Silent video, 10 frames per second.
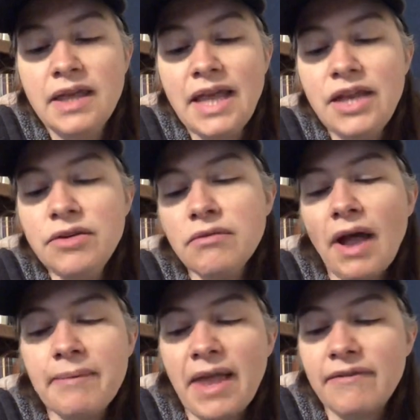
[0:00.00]
Can you
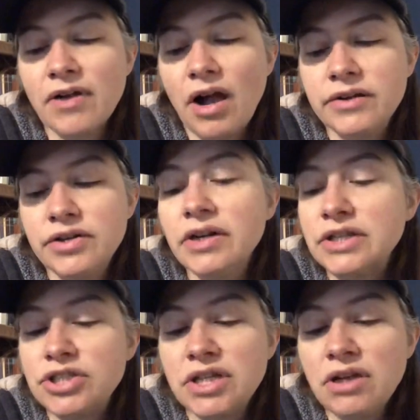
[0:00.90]
grab Ava Gardner
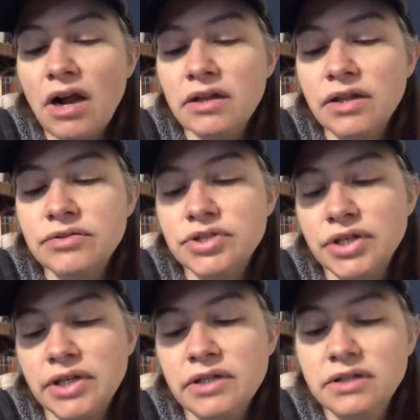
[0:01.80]
and Jean Harlow,
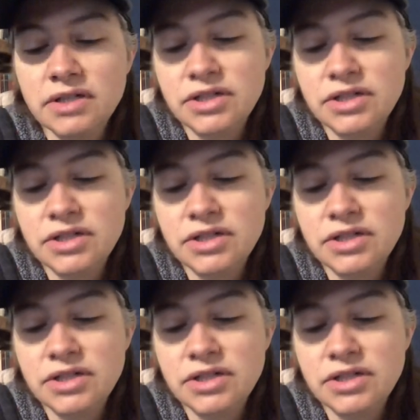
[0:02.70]
sugar?